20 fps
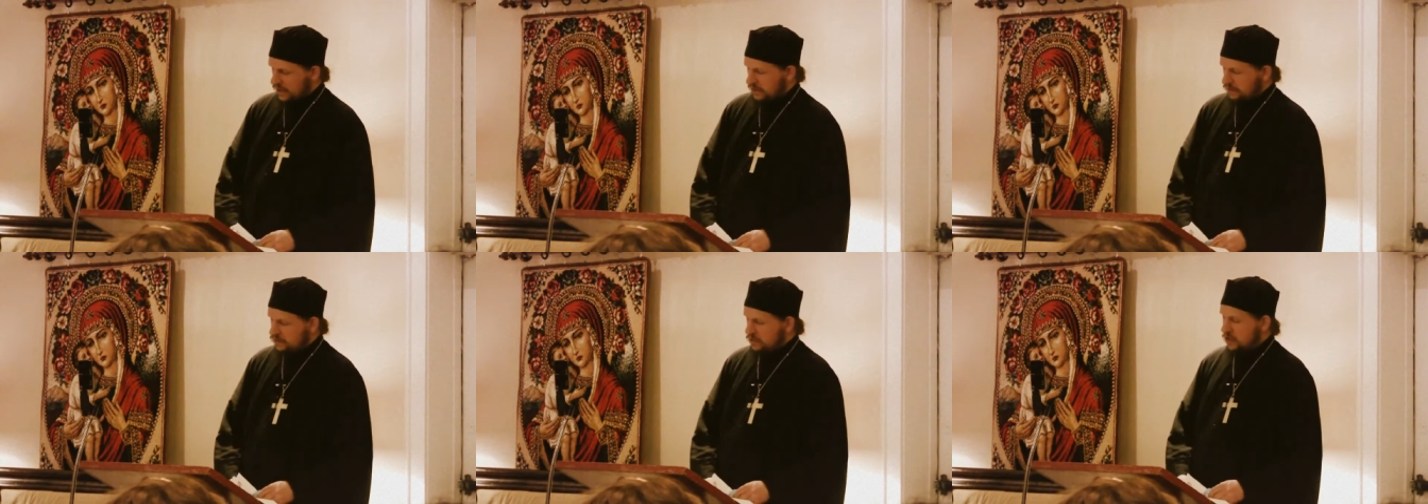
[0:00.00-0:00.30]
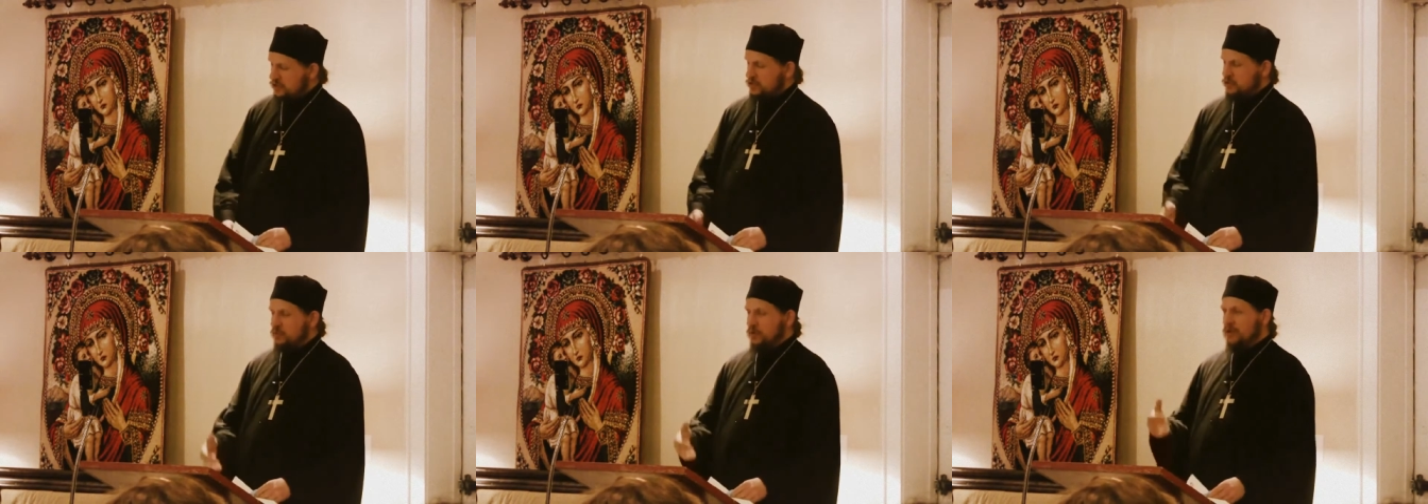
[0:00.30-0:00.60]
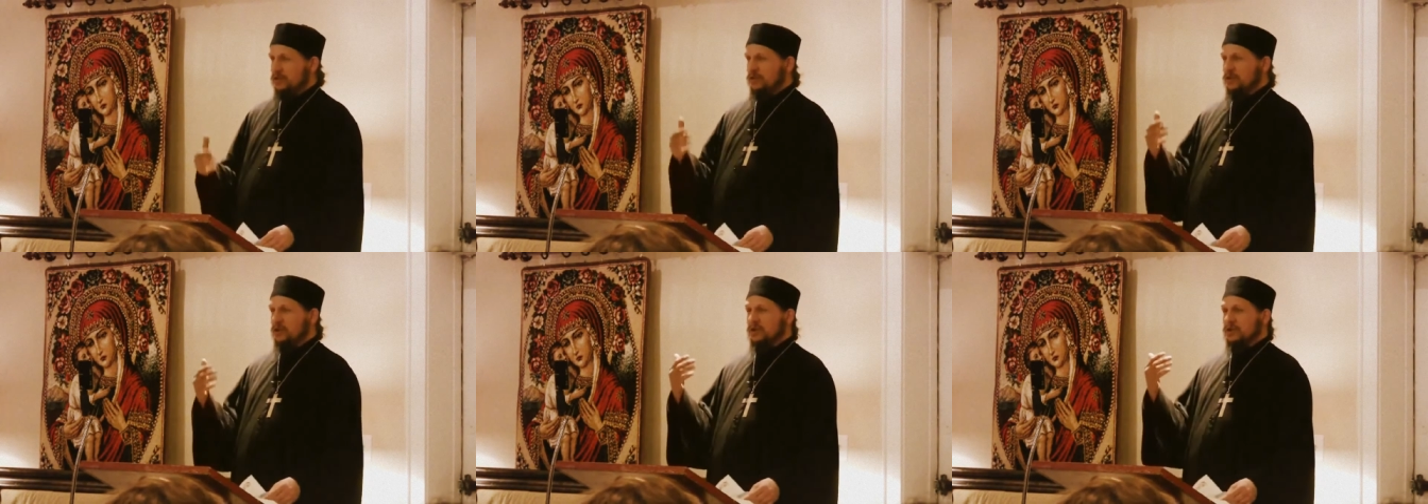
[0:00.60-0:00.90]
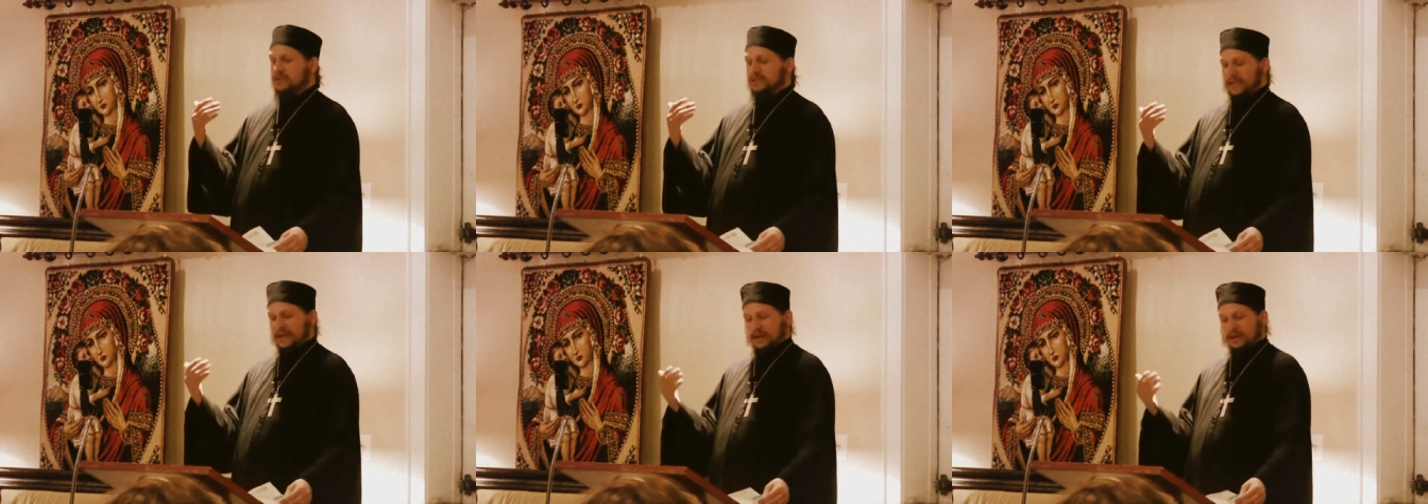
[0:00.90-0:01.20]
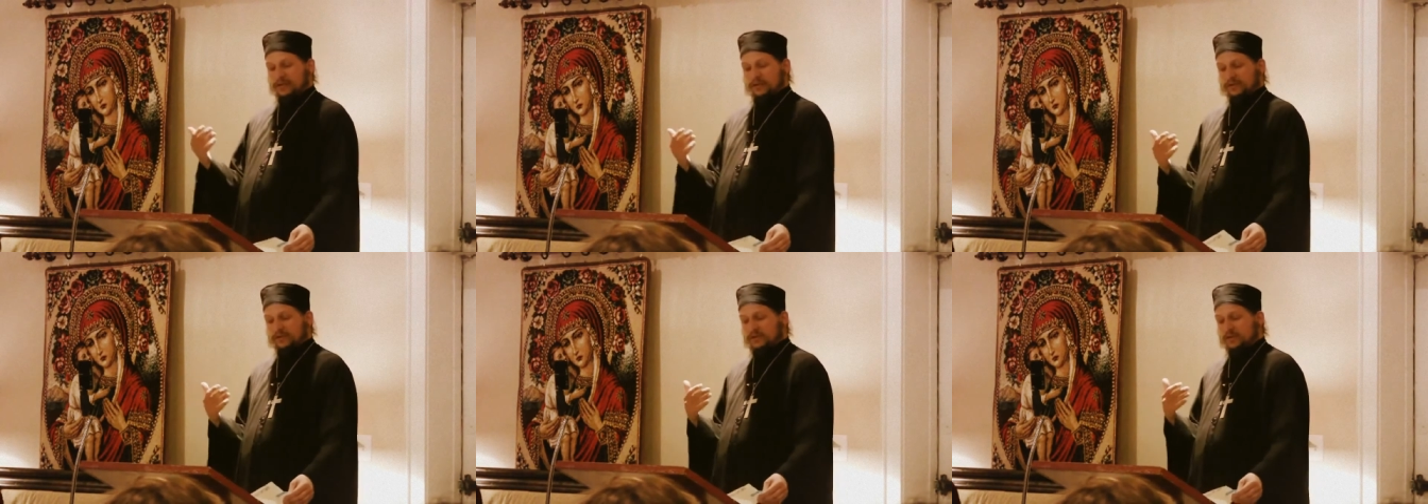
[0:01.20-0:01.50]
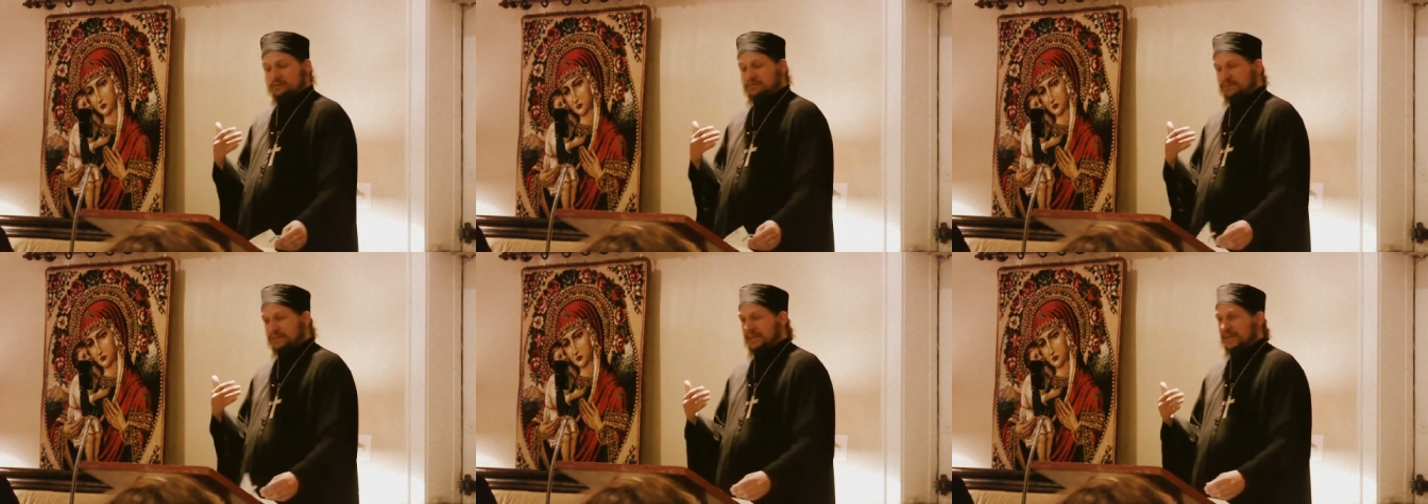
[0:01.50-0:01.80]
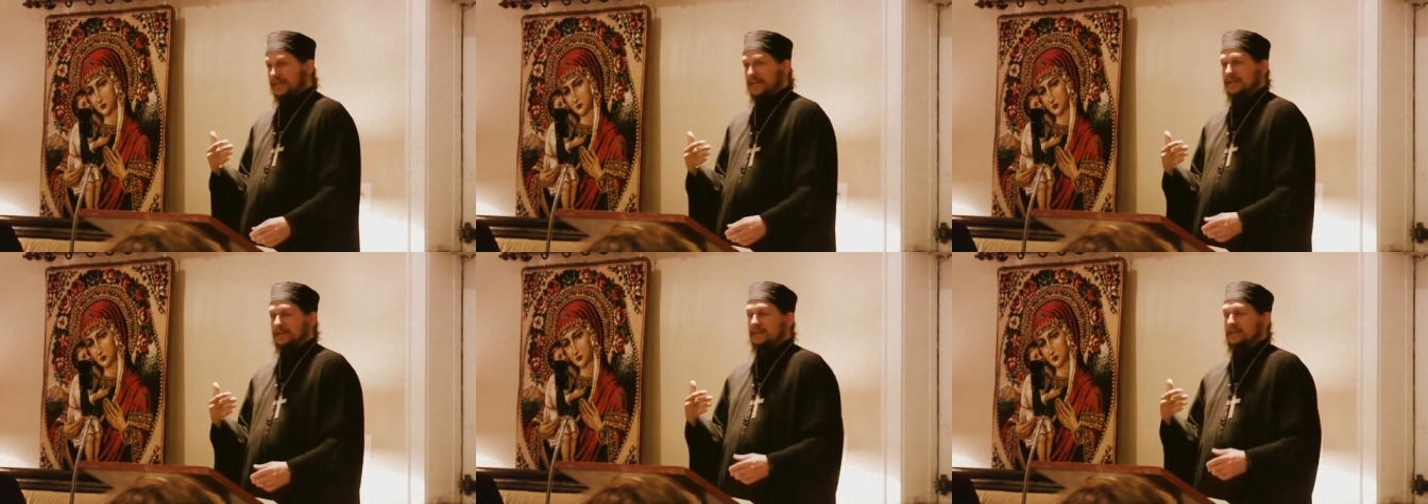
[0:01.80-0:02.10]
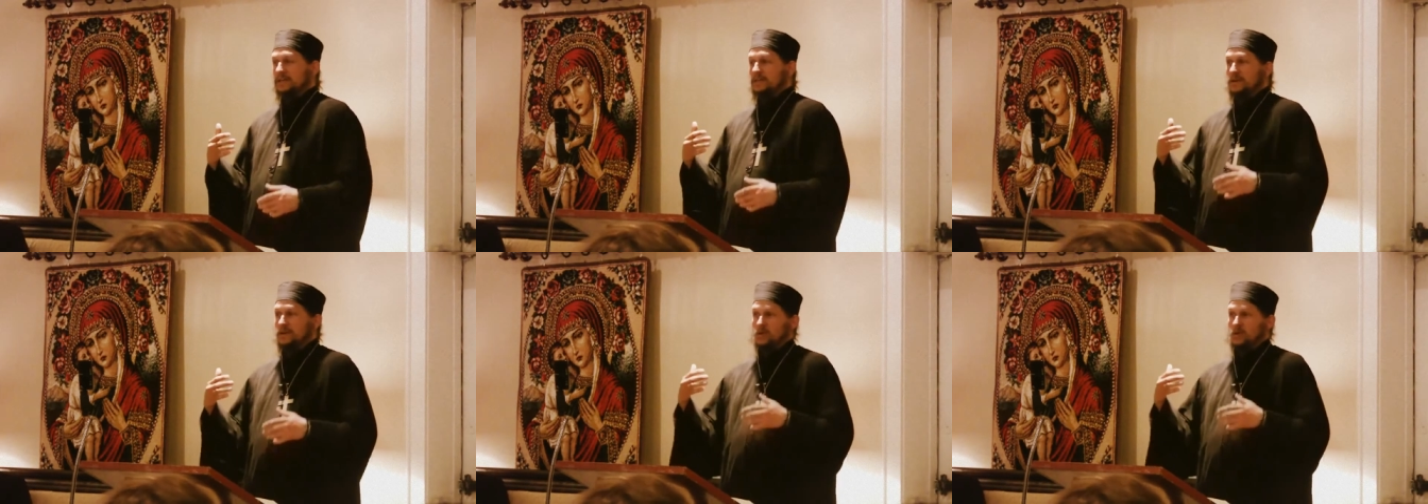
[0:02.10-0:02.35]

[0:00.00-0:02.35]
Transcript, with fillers: It was also well known that the elder could be,